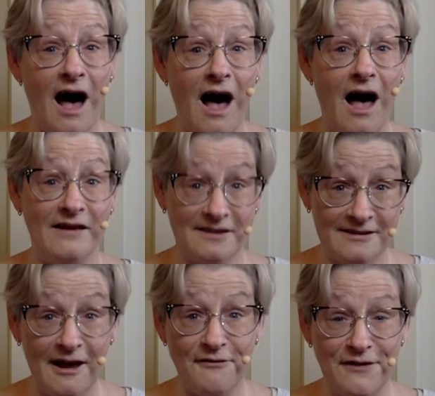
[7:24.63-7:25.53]
a
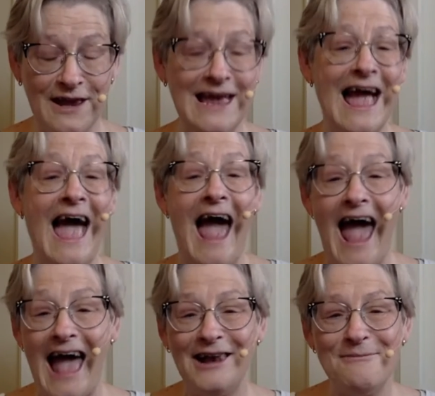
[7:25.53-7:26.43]
stuffy
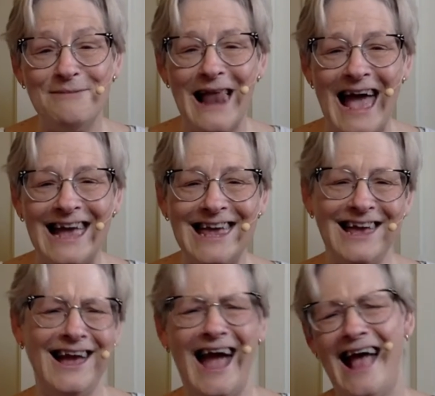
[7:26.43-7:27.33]
and a
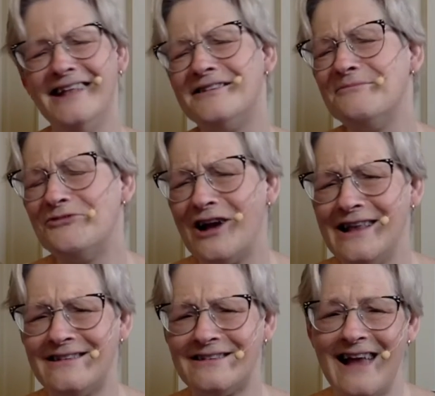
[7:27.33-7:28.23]
blankie and some
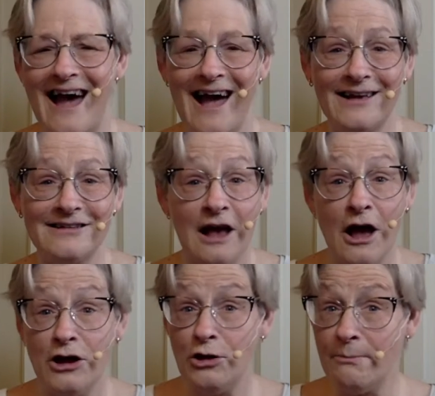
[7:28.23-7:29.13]
great snacks.
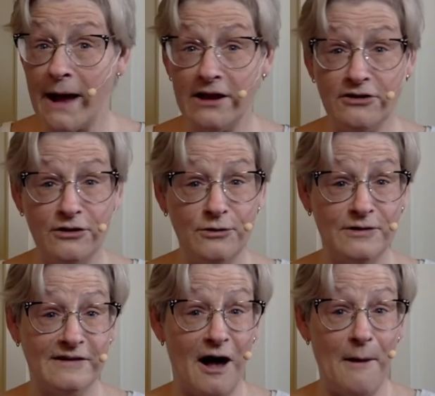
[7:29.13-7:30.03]
You might do
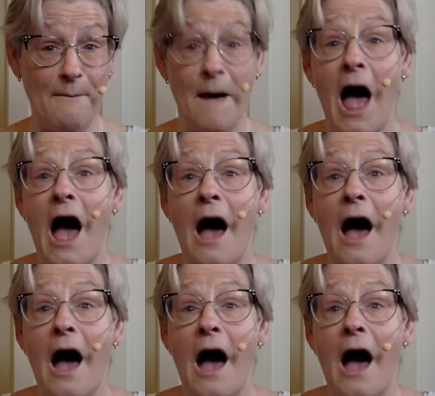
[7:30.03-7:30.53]
some